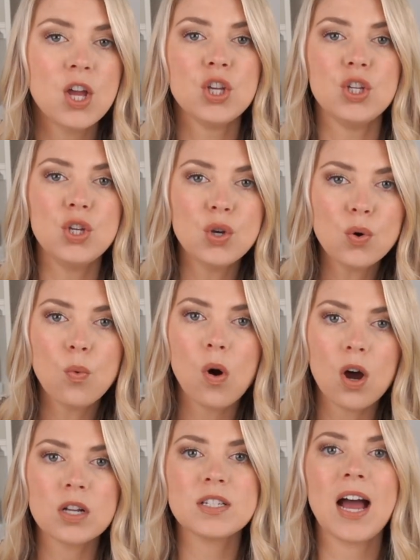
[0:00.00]
You
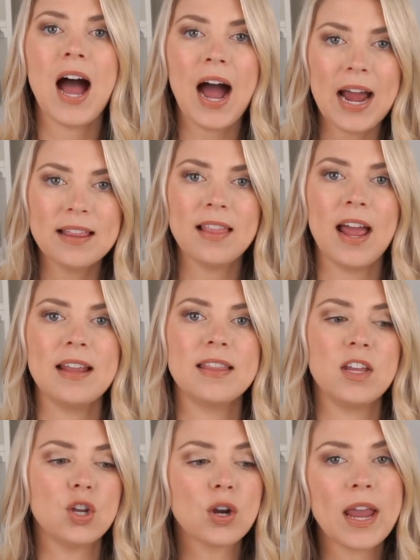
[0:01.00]
want to highlight that
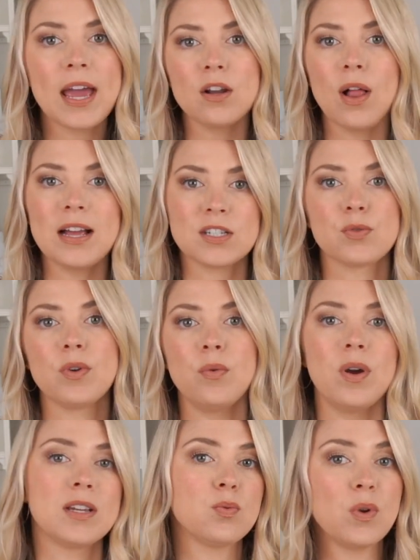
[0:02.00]
your candle has 3
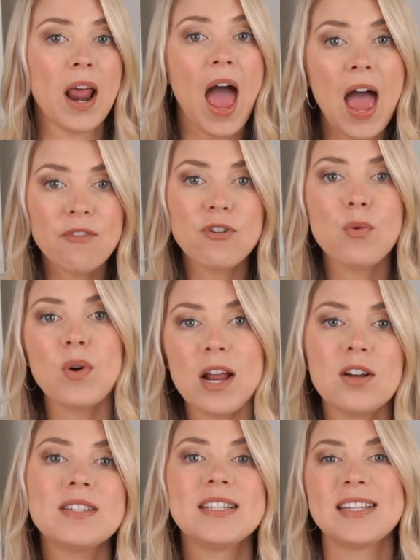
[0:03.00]
wicks when everyone
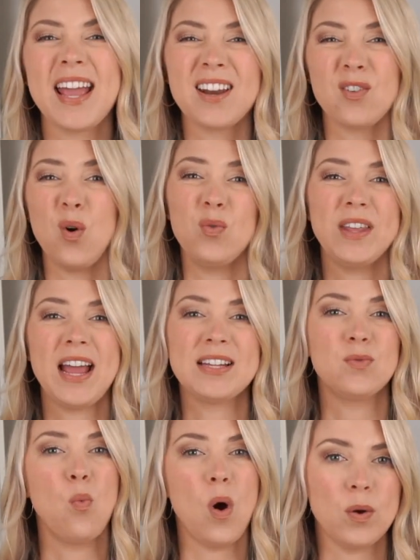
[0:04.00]
else's candle only has
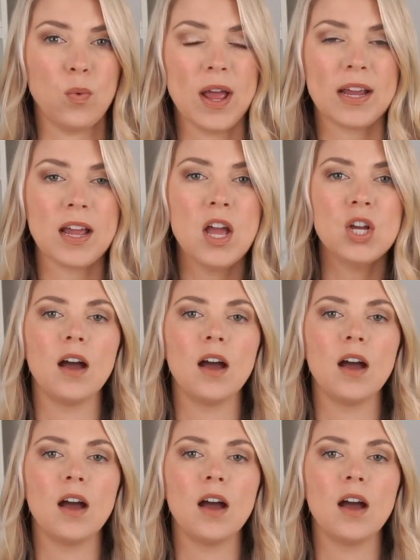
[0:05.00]
1 wick.